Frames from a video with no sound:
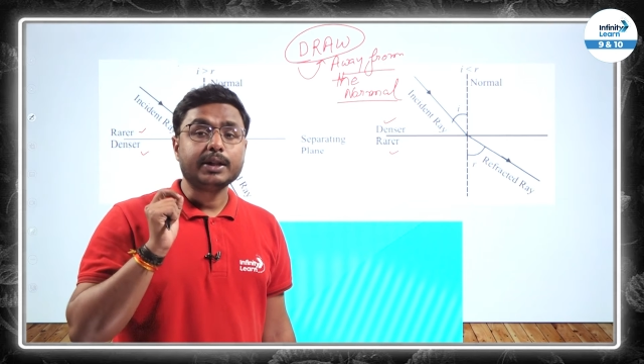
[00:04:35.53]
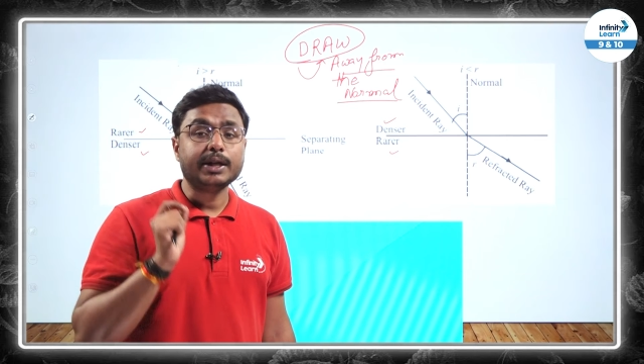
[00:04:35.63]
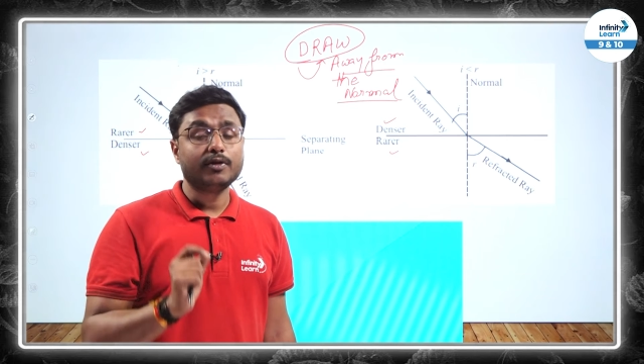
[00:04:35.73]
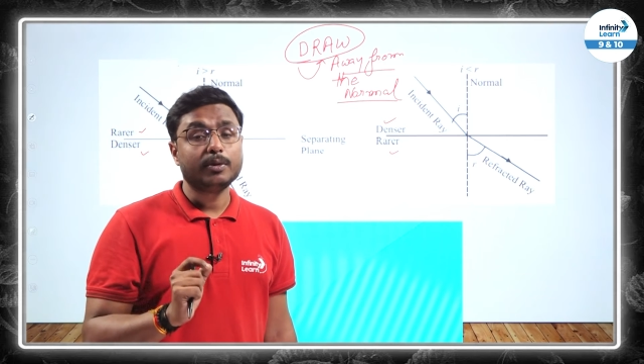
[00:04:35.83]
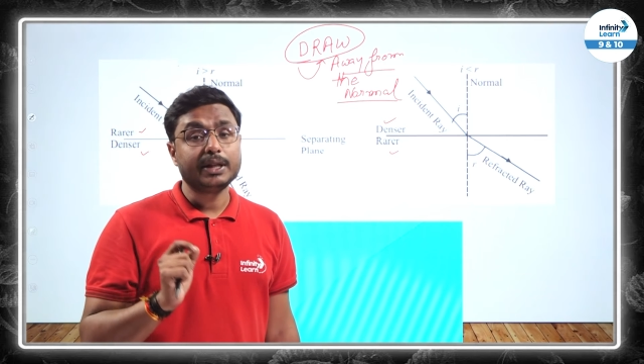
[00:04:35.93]

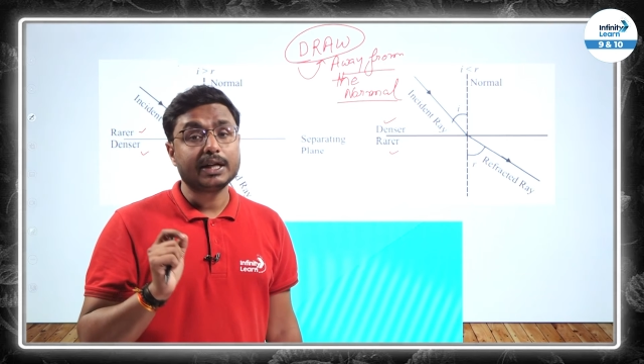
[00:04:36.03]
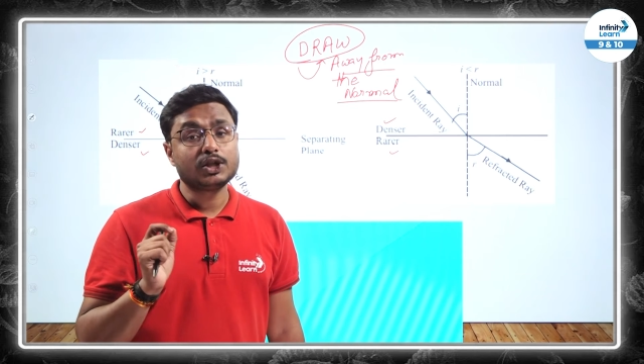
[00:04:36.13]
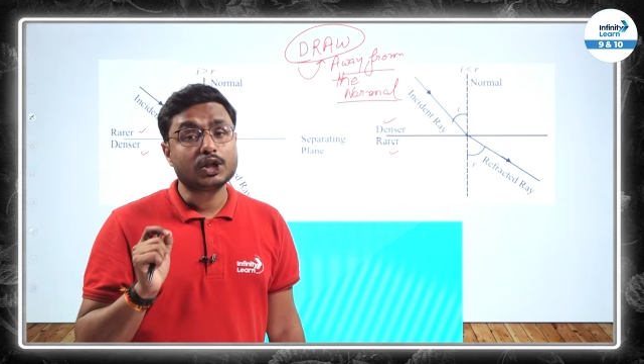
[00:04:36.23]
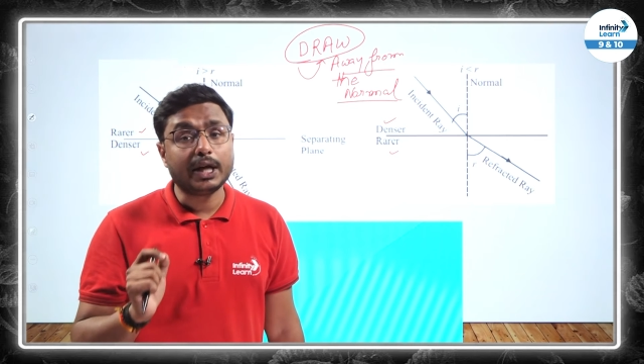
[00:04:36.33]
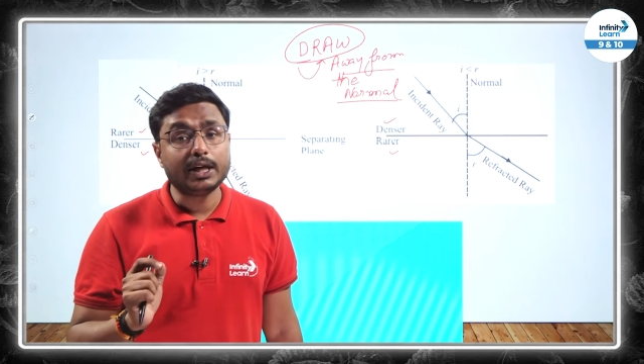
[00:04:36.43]
there will be the
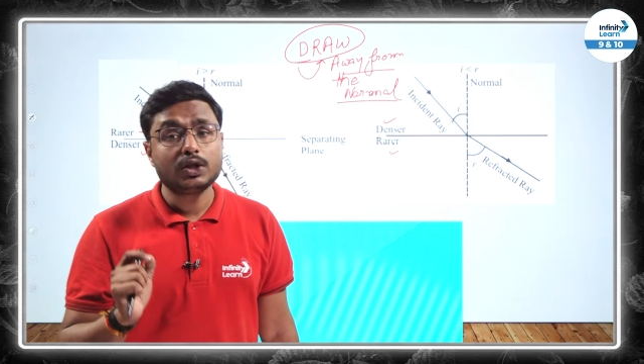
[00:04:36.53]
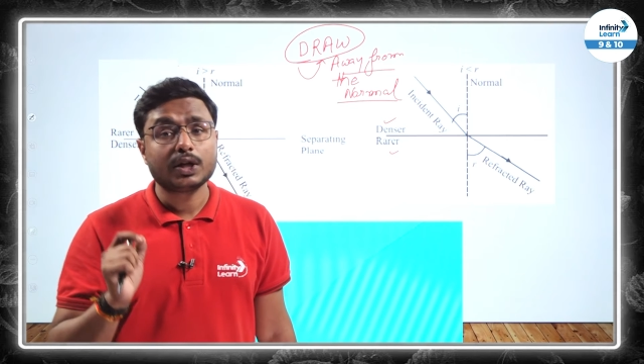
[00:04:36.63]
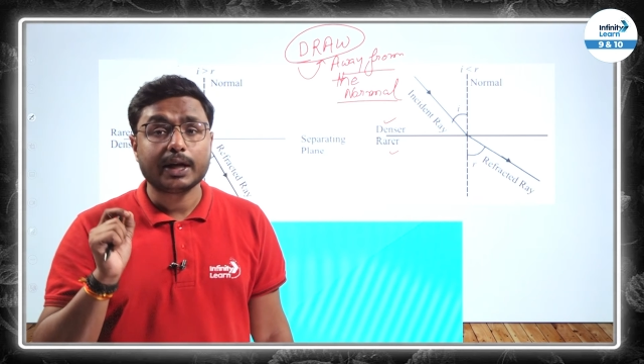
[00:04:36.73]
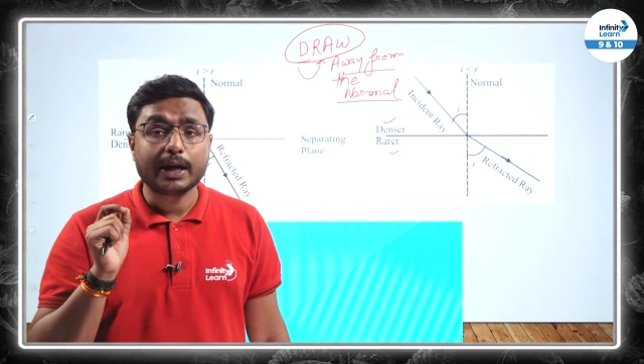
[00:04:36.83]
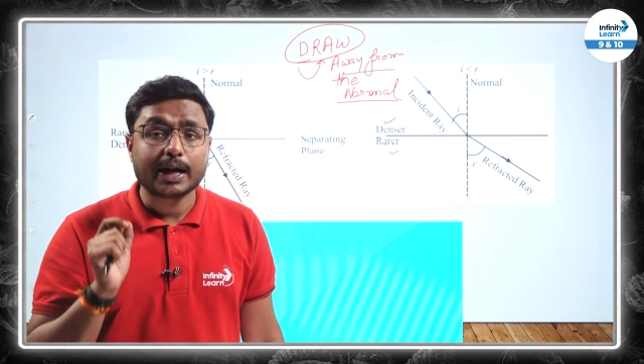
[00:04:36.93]

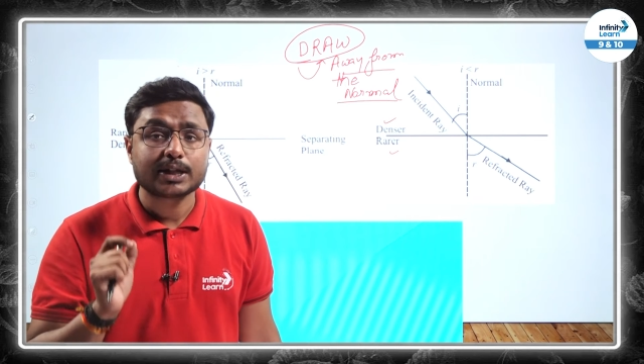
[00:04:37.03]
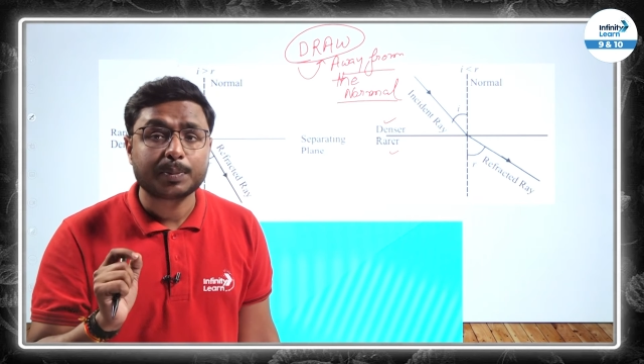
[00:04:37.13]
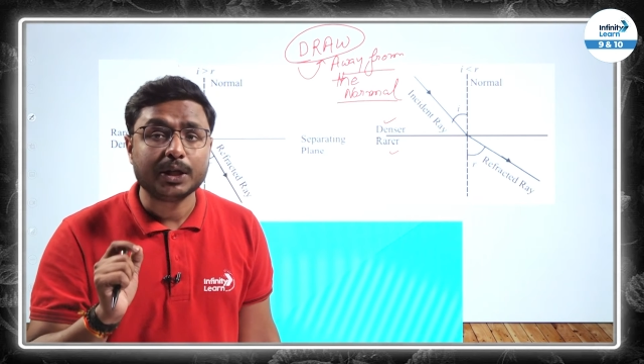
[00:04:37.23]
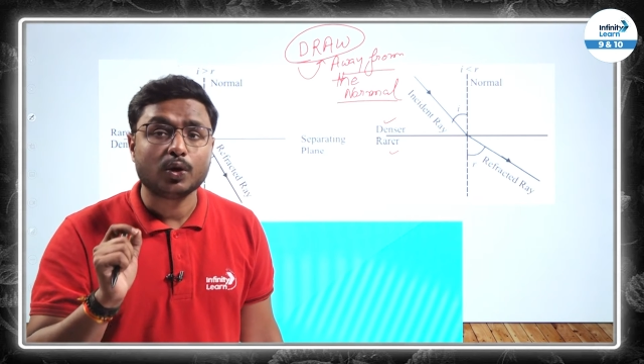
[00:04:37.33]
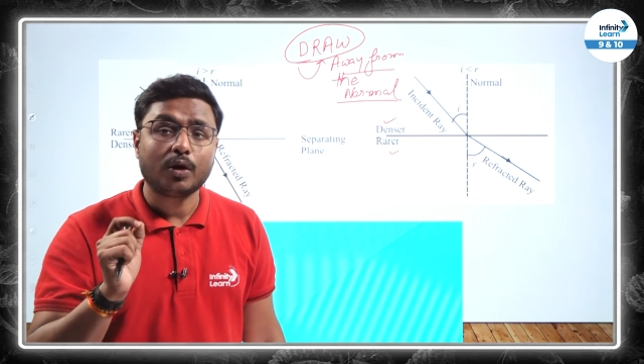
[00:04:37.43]
change in our
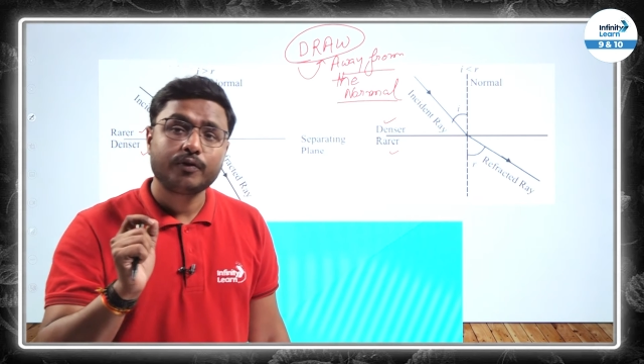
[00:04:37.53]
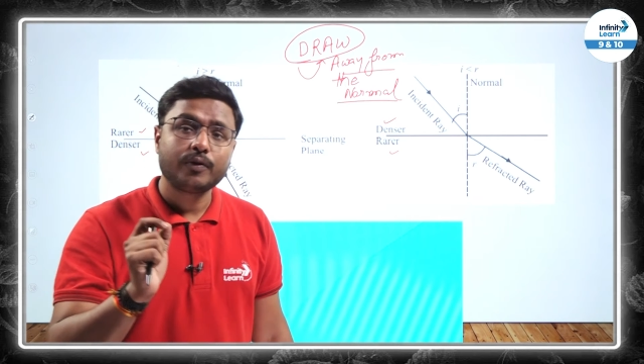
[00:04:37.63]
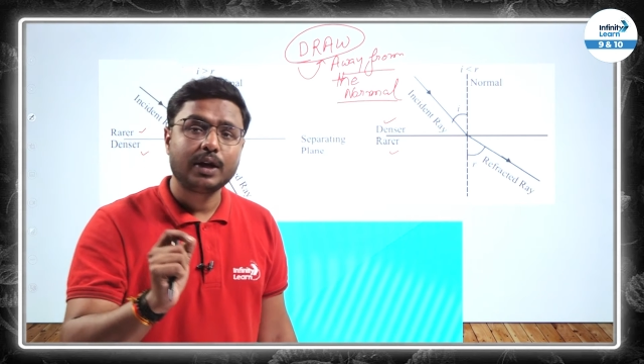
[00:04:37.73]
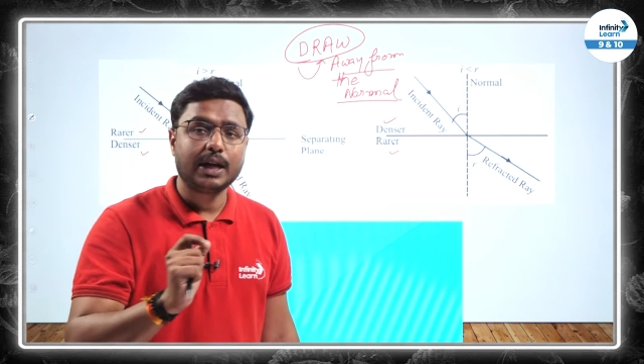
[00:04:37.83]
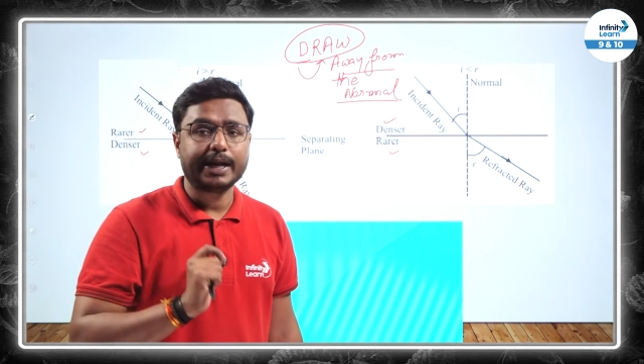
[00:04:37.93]
speed of
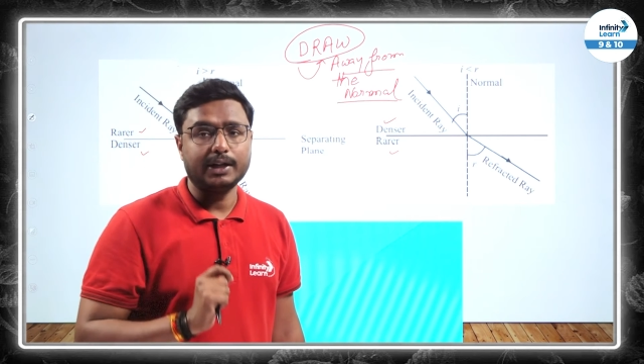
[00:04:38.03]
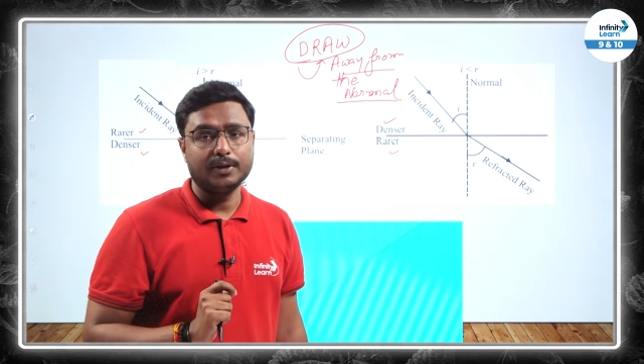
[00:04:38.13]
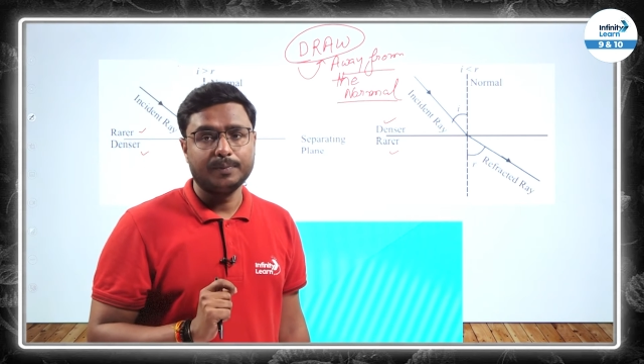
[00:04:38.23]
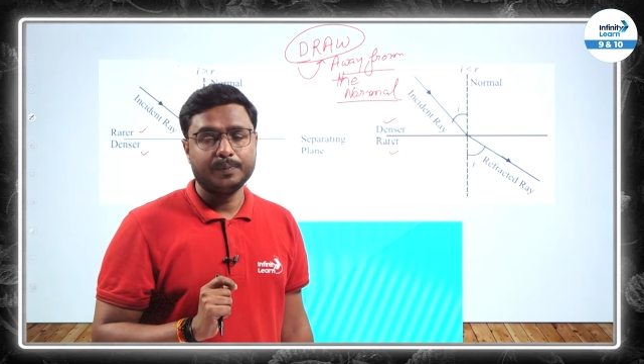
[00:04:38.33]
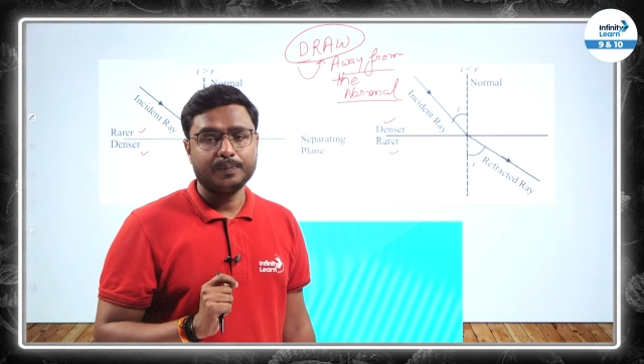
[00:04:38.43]
light,
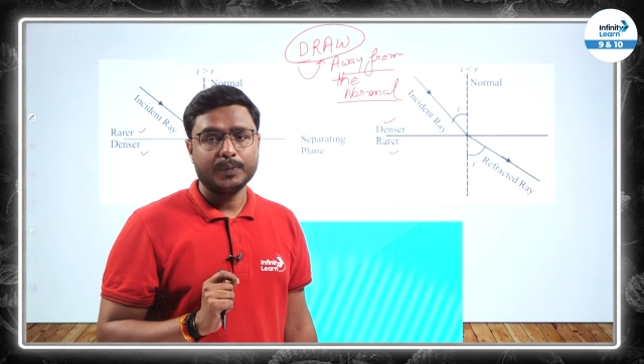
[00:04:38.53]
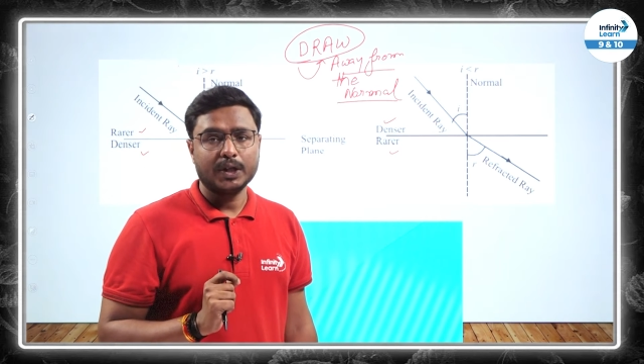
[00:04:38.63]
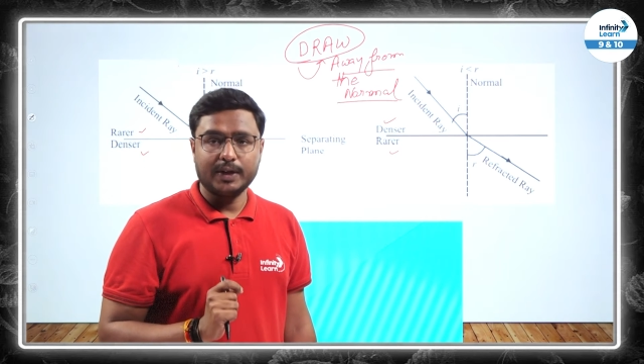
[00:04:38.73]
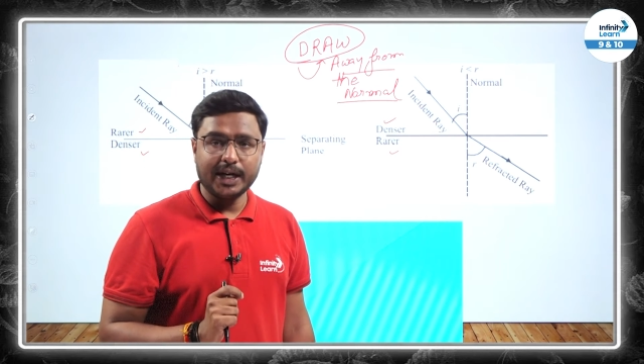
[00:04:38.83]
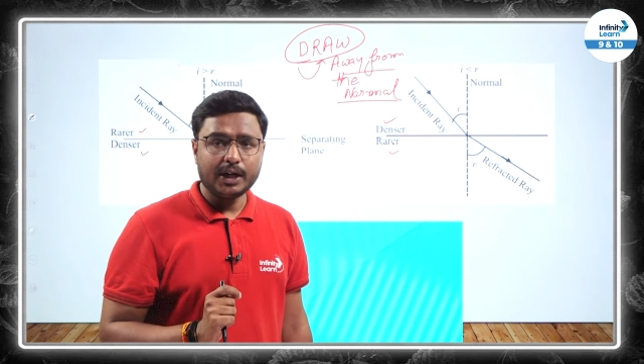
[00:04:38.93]

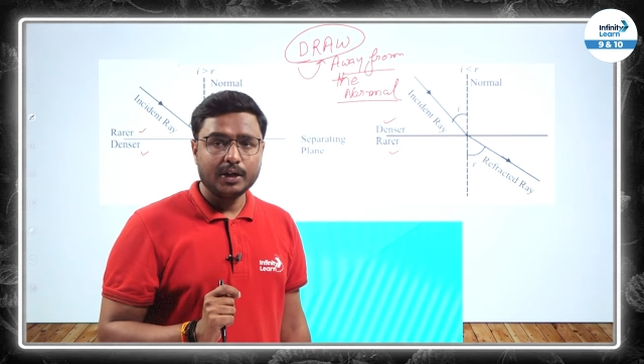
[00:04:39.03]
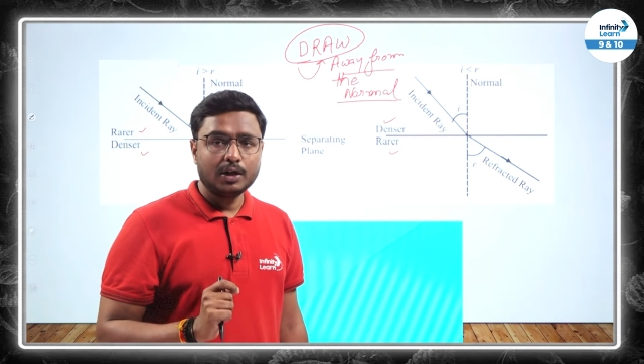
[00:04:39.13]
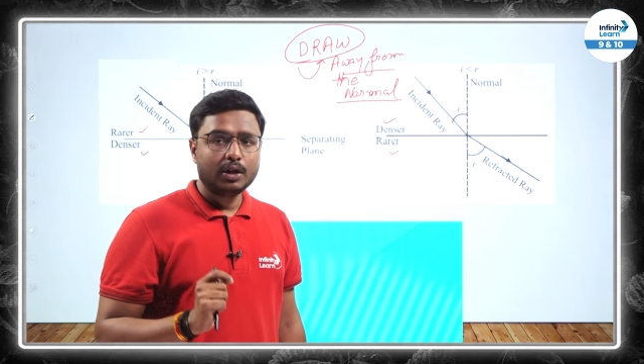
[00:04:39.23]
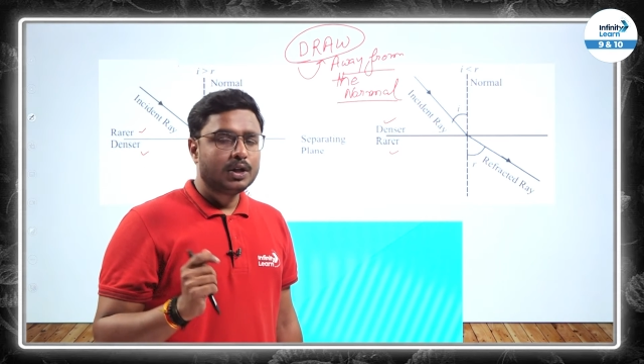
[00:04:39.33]
right?